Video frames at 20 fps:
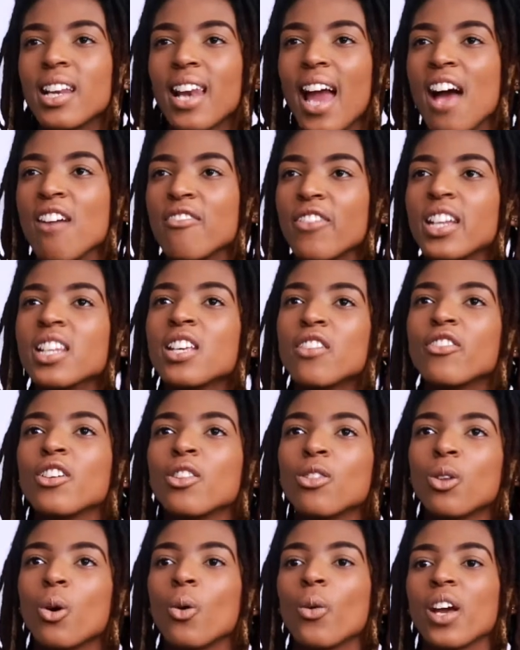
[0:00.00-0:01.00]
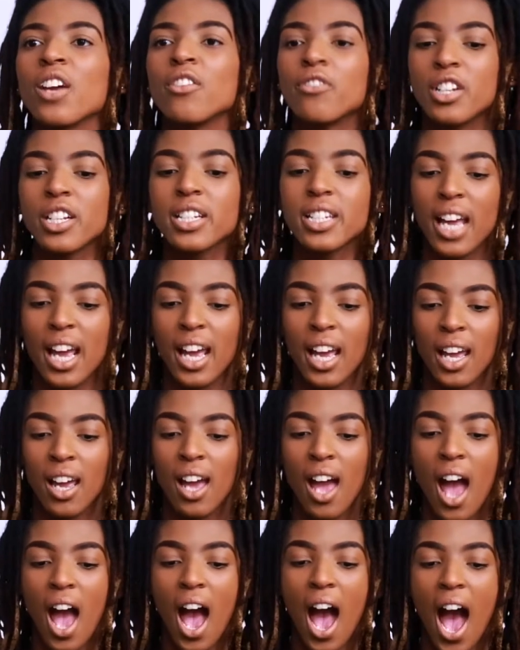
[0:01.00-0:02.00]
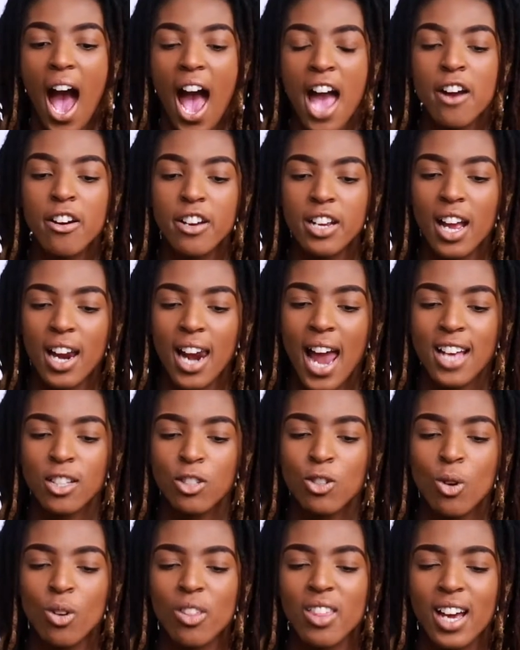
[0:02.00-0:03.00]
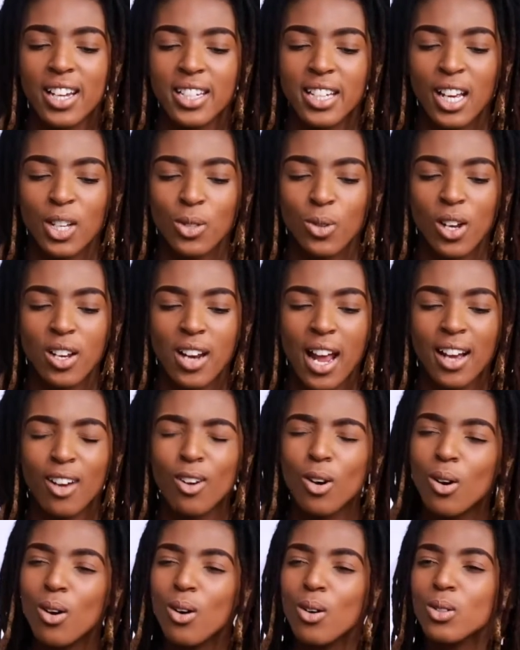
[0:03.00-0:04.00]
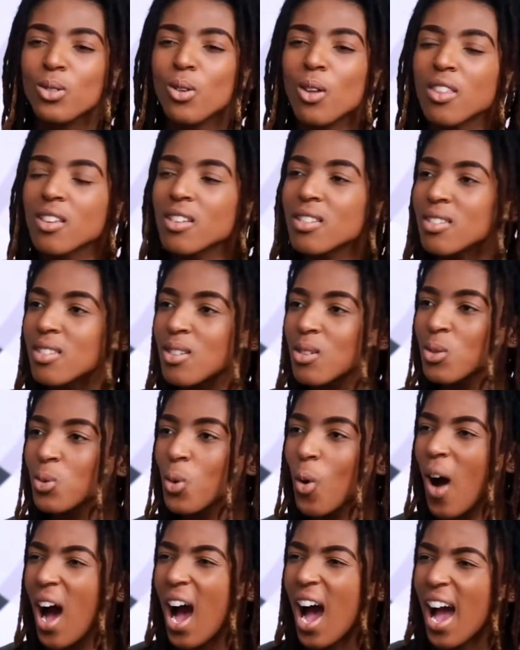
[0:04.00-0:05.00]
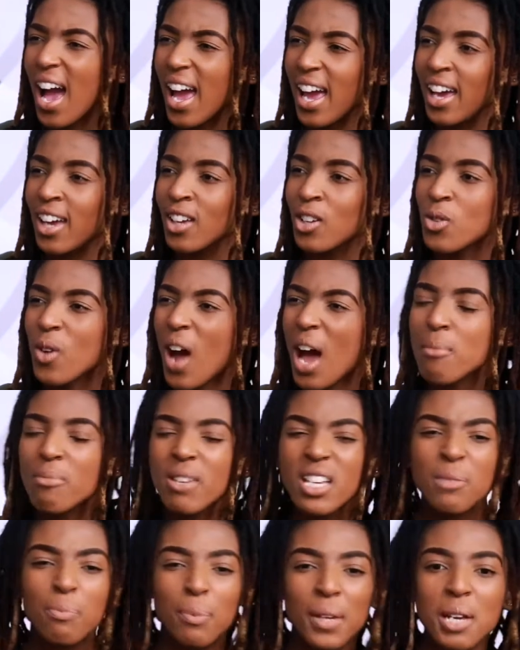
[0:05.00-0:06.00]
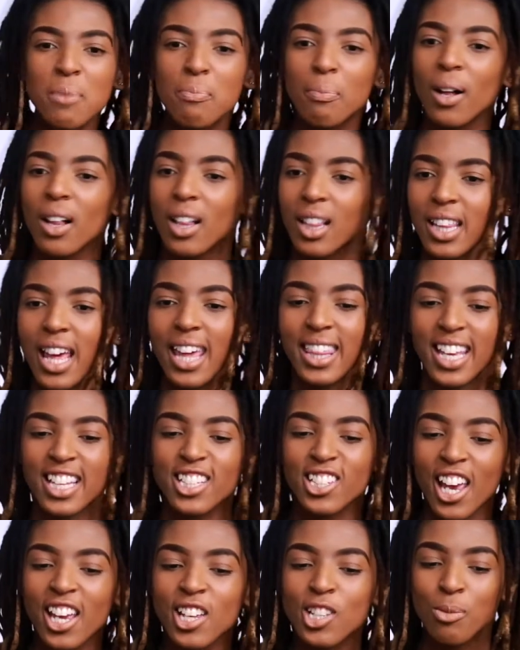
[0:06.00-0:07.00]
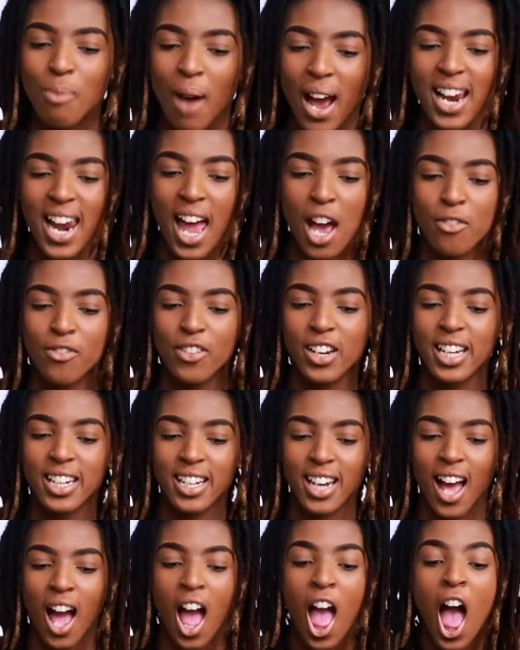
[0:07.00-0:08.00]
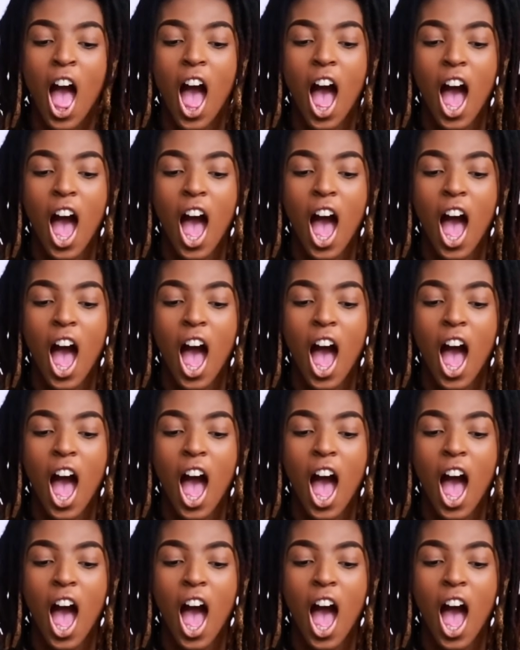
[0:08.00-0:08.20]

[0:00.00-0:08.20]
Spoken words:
in life, and even though every day, I realize, you know, there are days where you're like, oh, so this is why. You know, I meet people that changed my life, Lena.